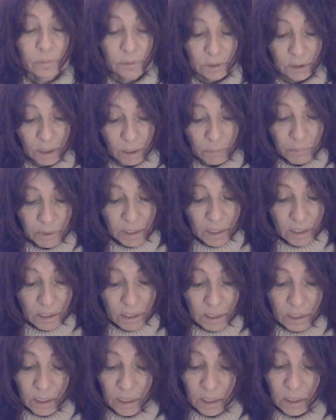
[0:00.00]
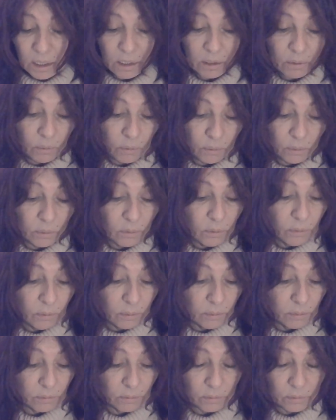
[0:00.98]
Somebody
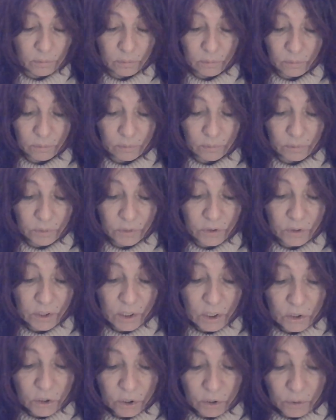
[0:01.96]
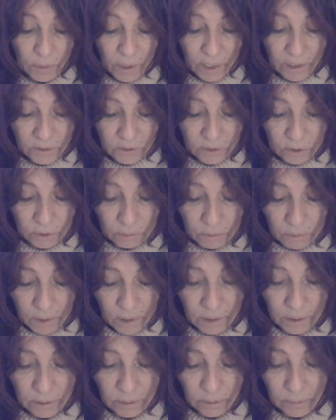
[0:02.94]
sees you as the
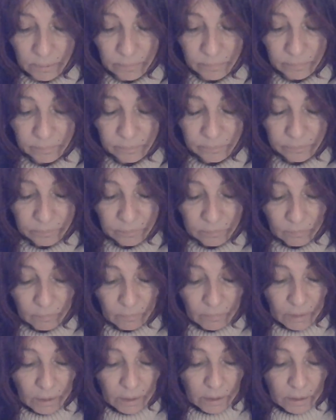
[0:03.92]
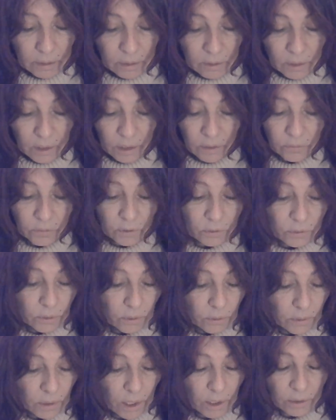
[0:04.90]
one. They're
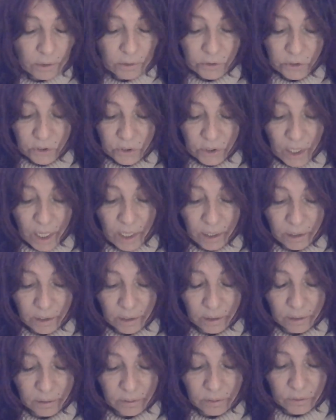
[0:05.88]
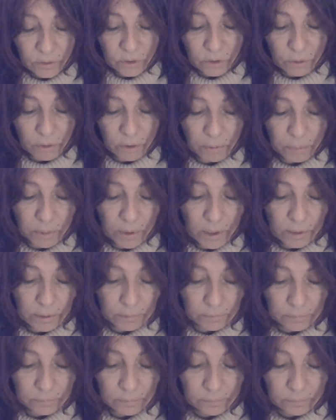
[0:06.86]
no longer stuck, Scorpio.